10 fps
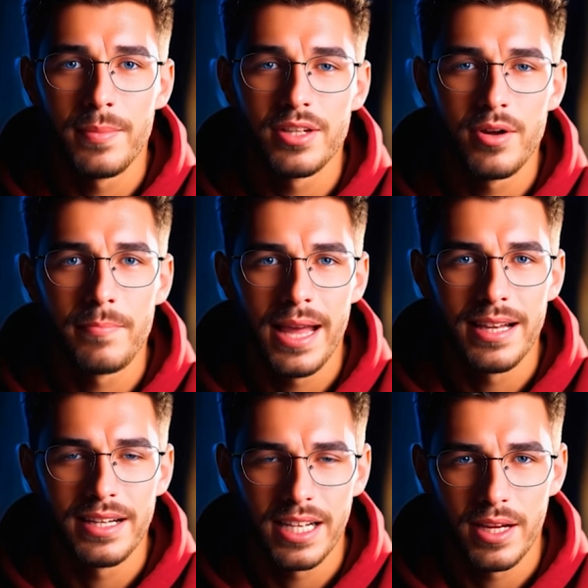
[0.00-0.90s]
your
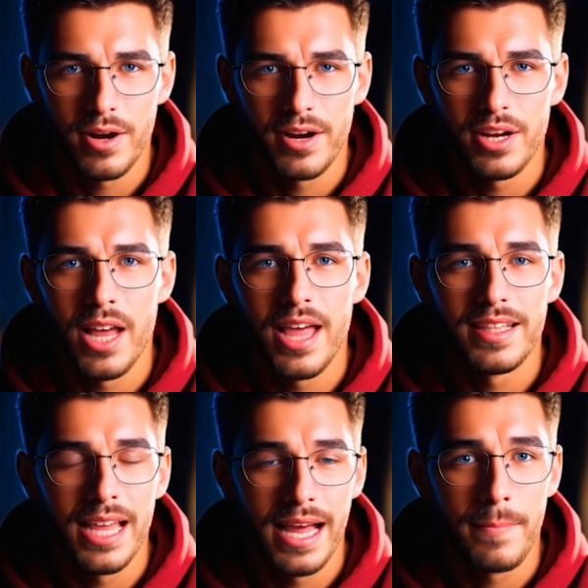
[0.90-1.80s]
main keyword,
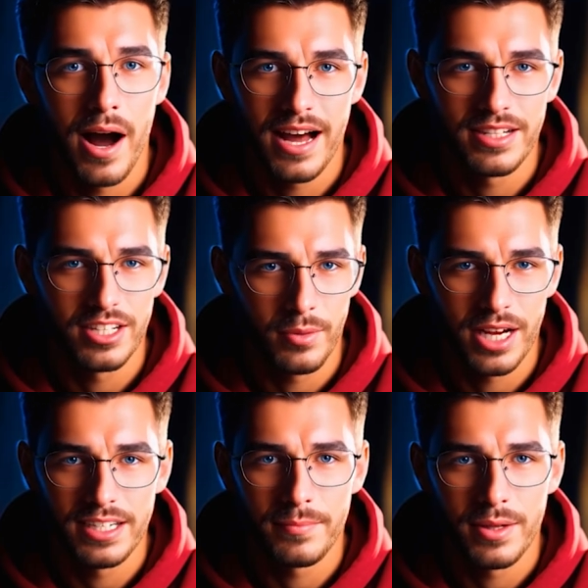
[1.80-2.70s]
like pasta
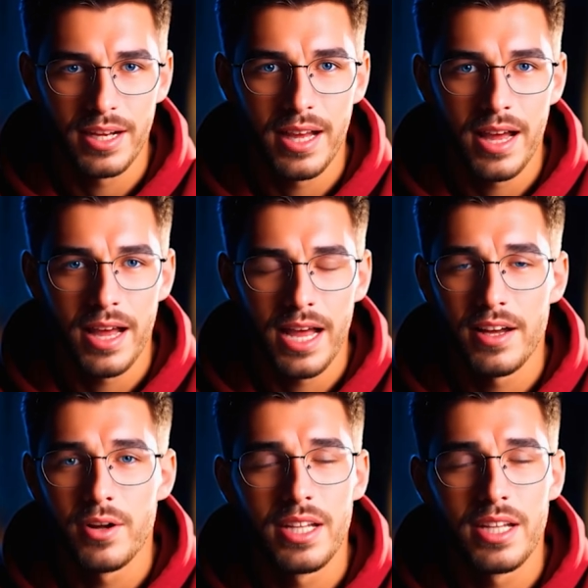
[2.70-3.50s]
recipe, and look at the